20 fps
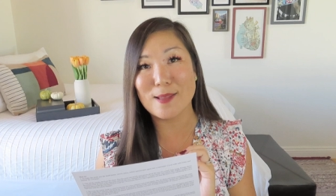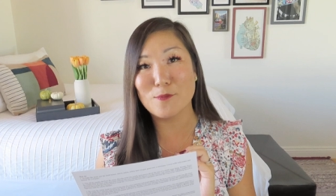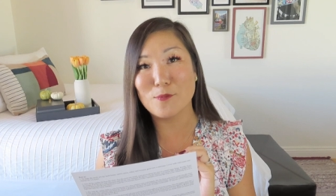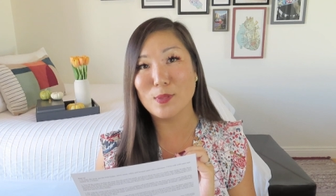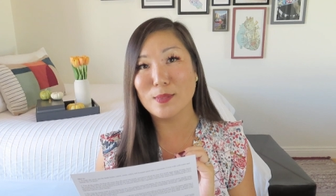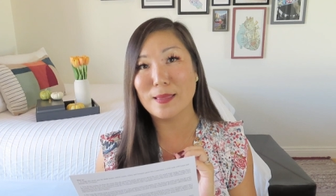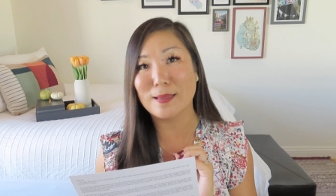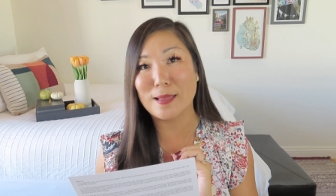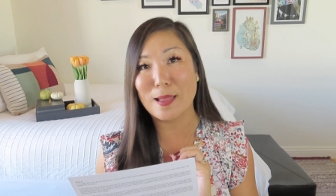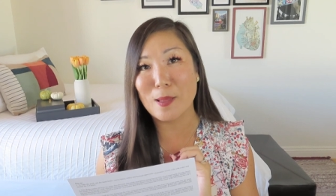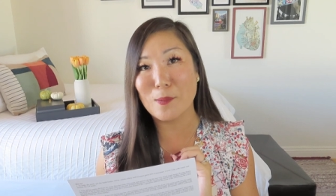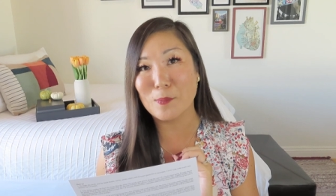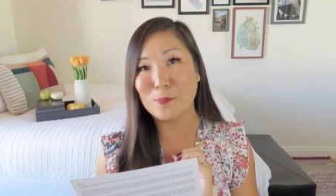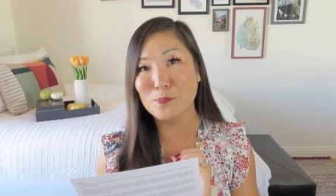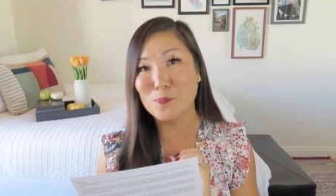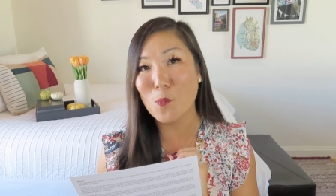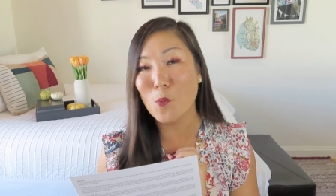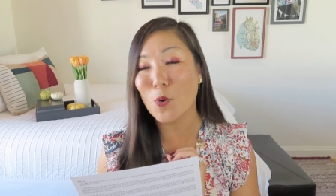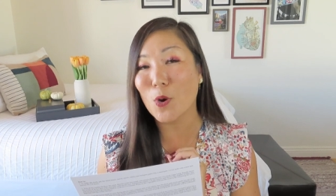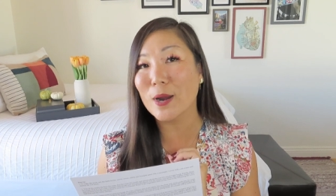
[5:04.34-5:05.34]
I feel like I'm
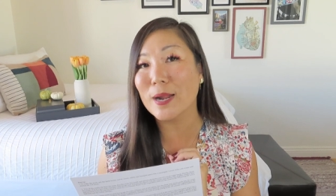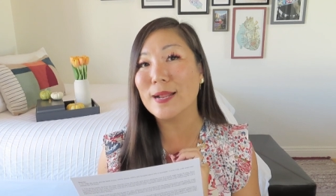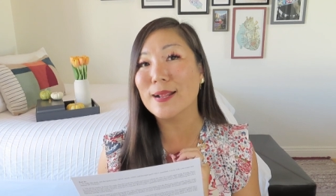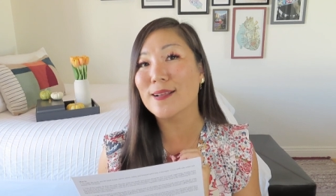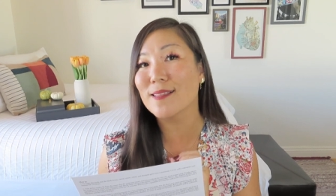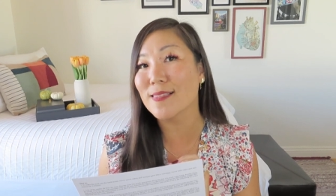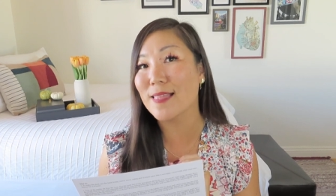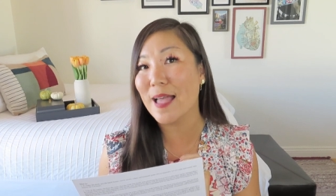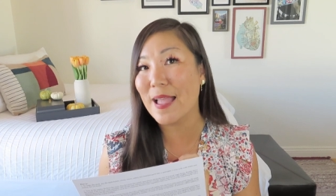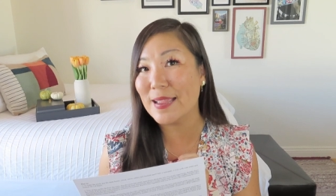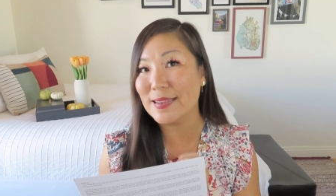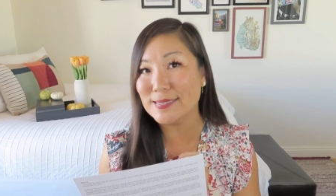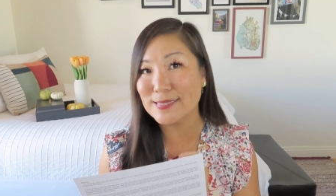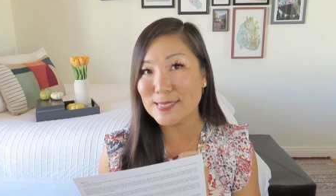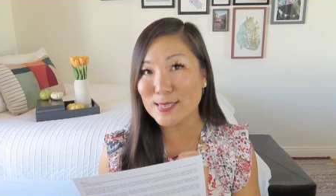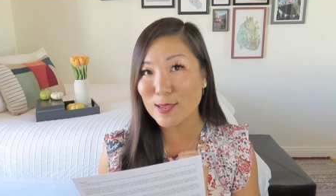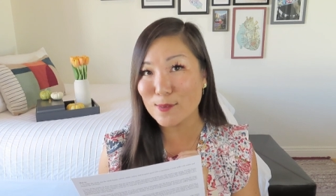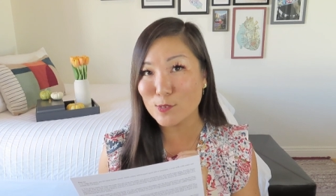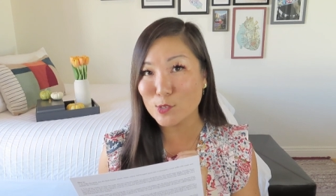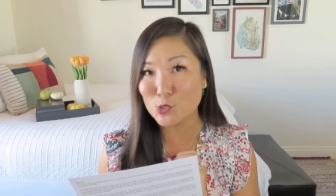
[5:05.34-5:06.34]
more inclined
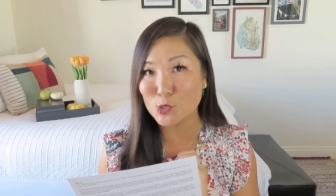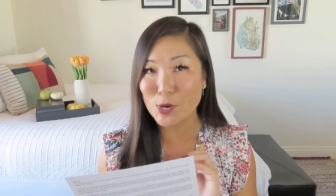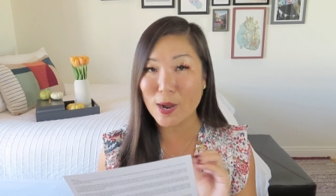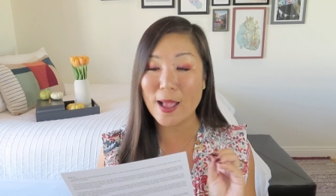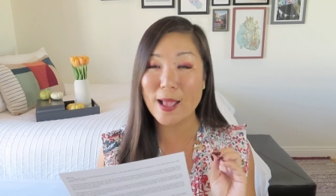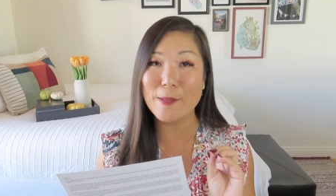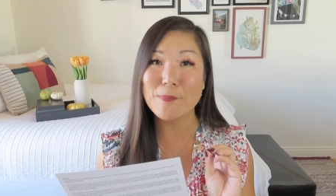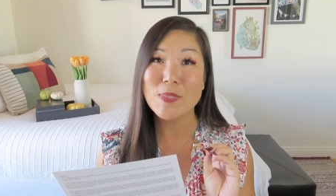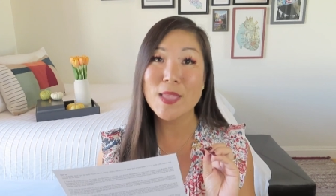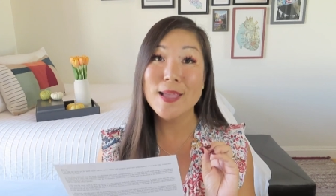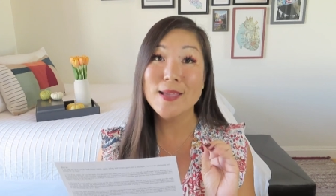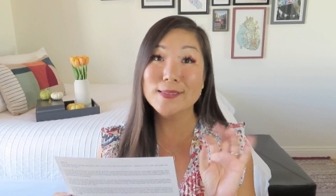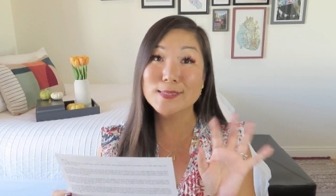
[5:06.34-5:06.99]
to give a try.